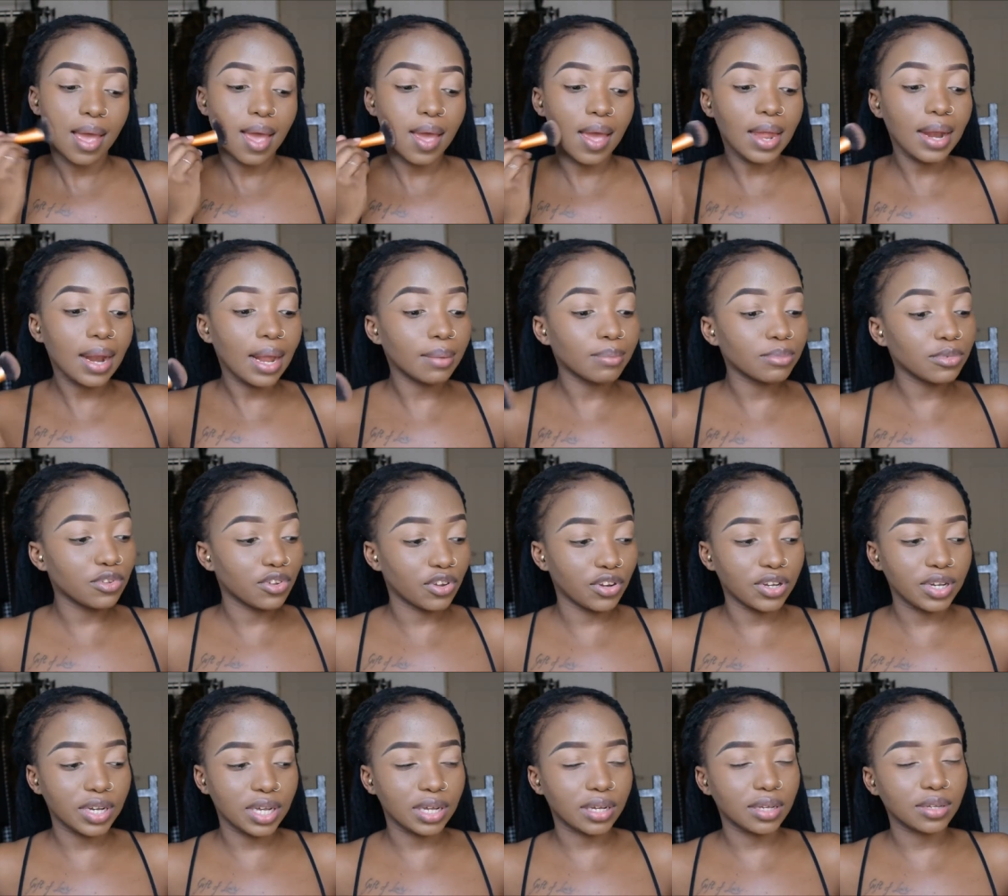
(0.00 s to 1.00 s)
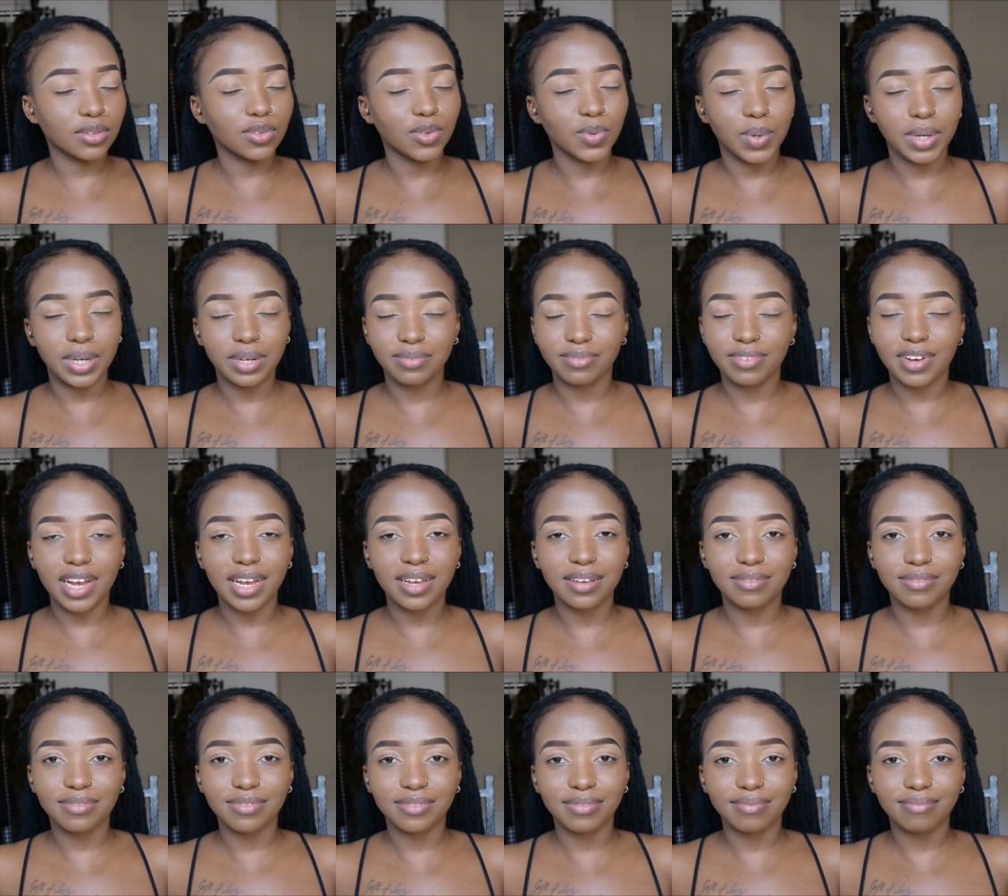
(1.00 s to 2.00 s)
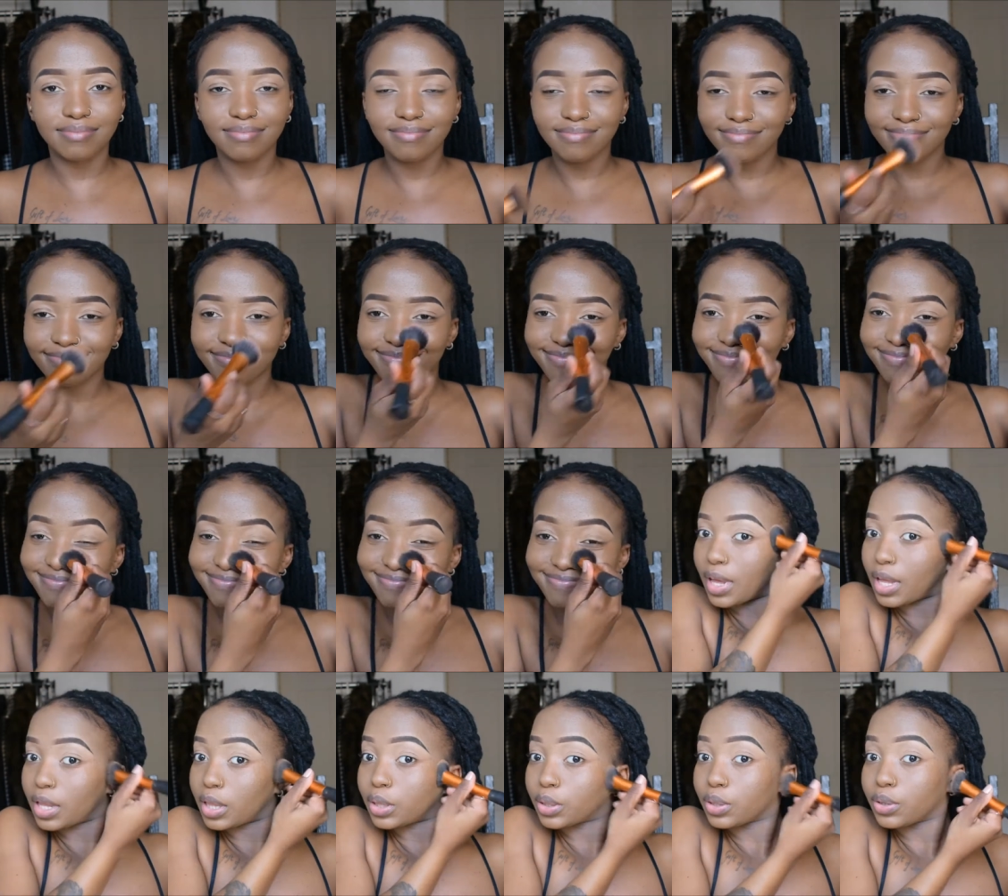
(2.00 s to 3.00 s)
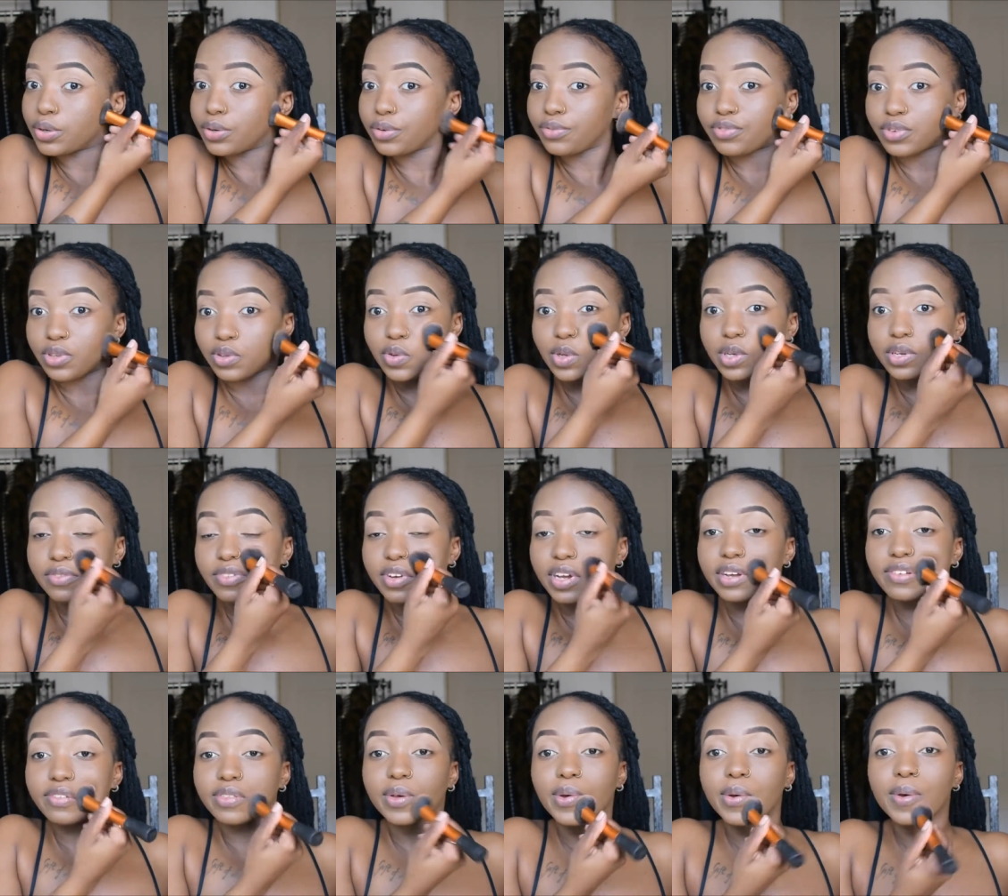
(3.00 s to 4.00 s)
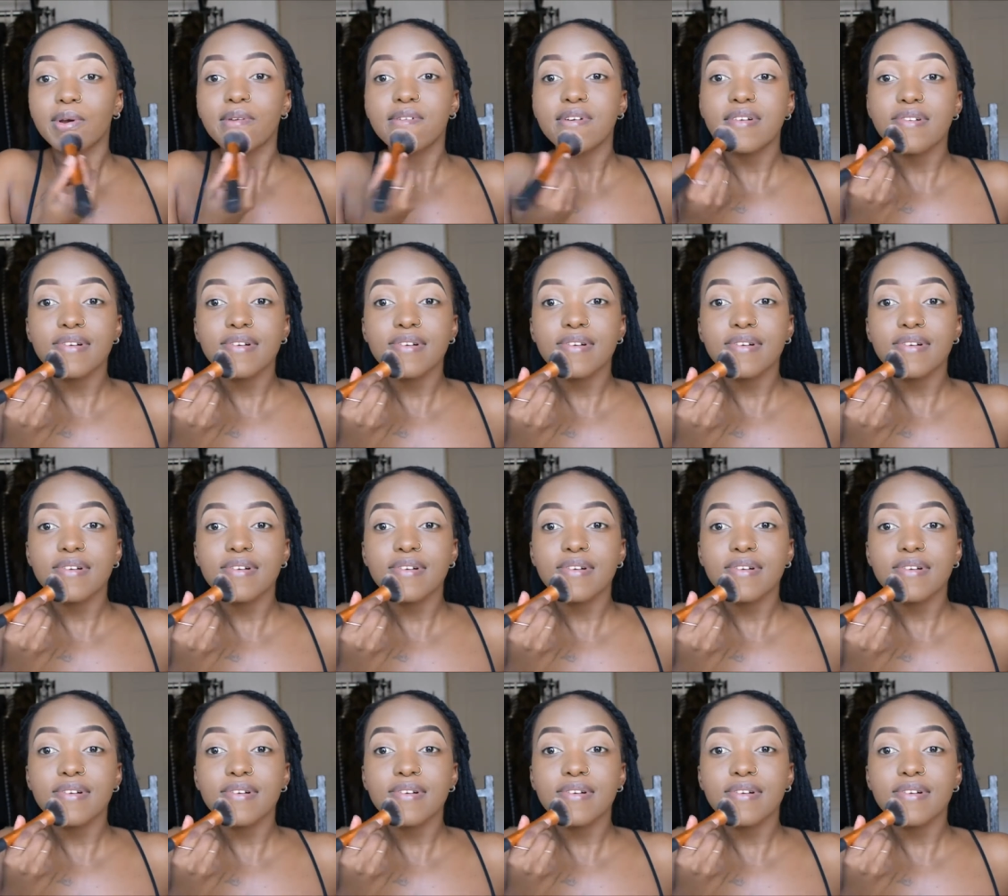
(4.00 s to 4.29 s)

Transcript: and I'm turning 25 I am good for 25 though